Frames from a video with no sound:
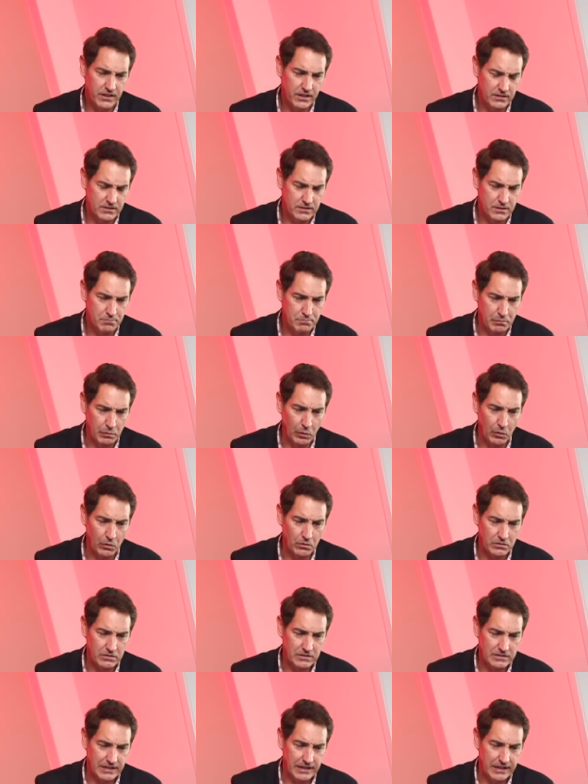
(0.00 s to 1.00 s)
it's
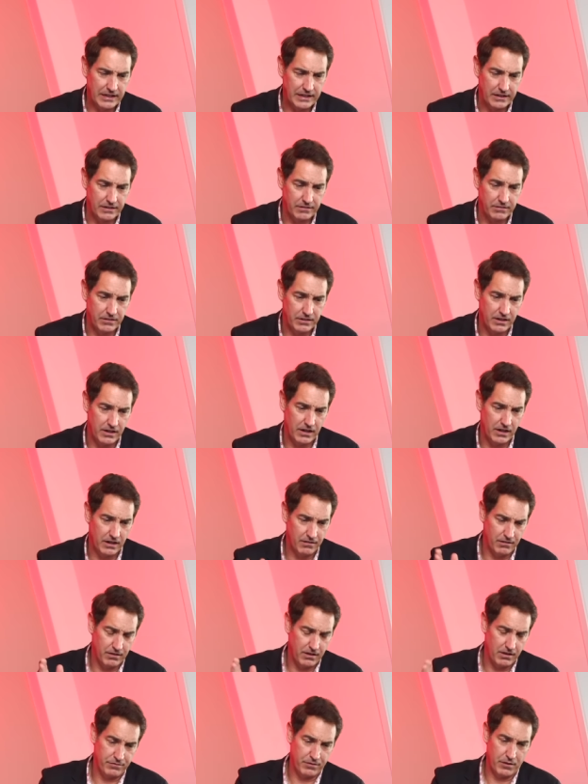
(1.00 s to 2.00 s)
important here, and
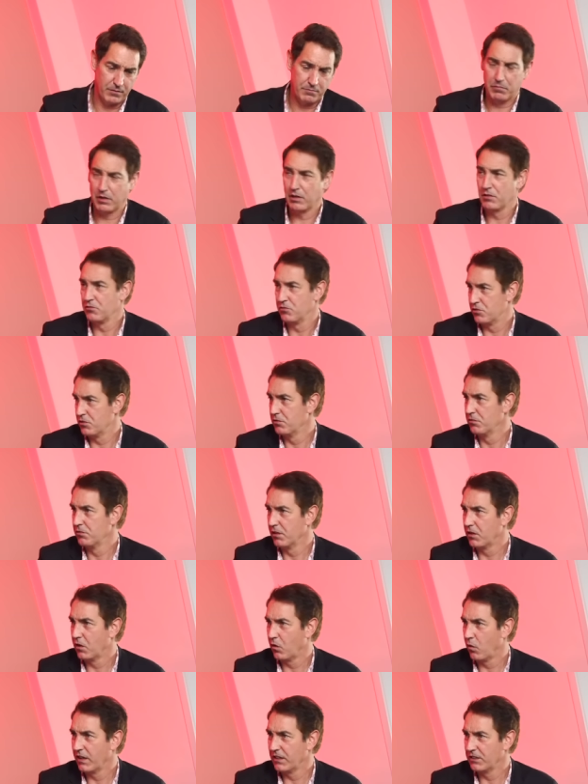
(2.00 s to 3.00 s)
if I pose you the
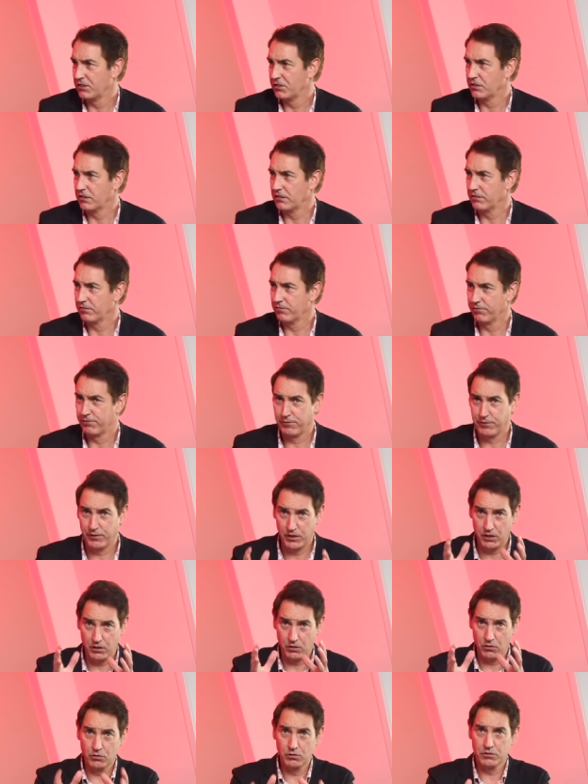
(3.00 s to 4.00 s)
question, for
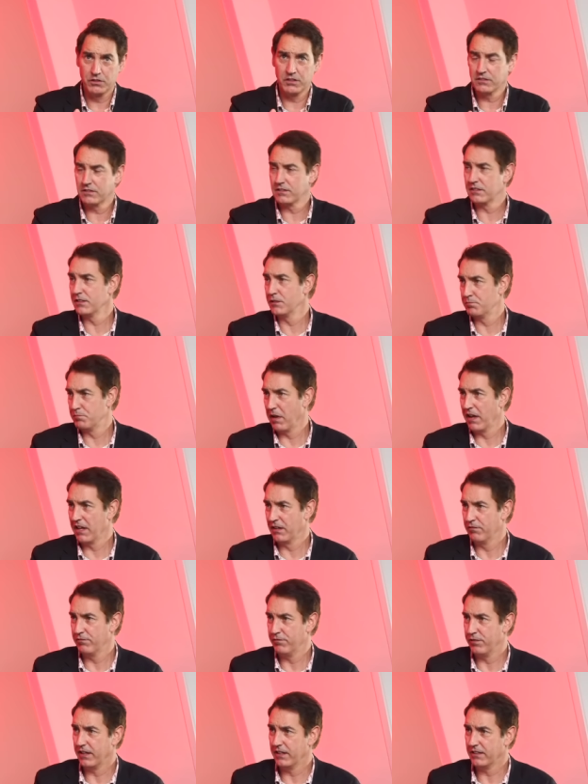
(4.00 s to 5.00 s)
the audience's
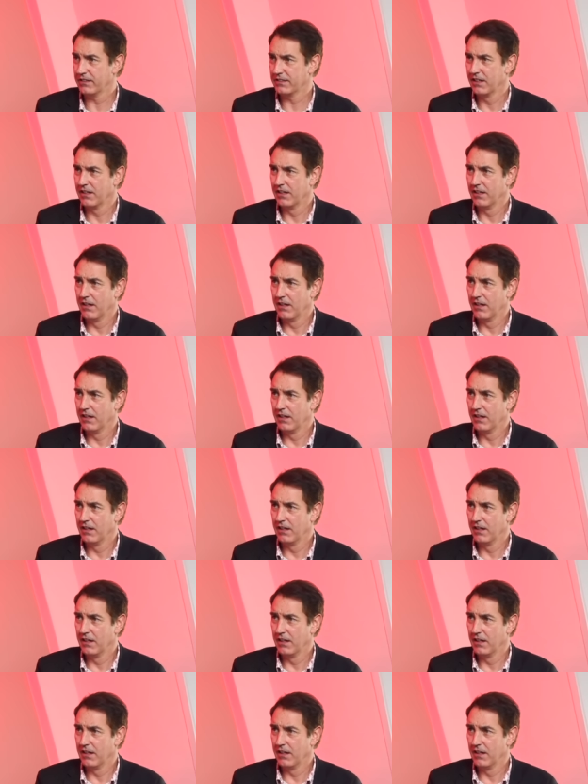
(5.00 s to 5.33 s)
benefit,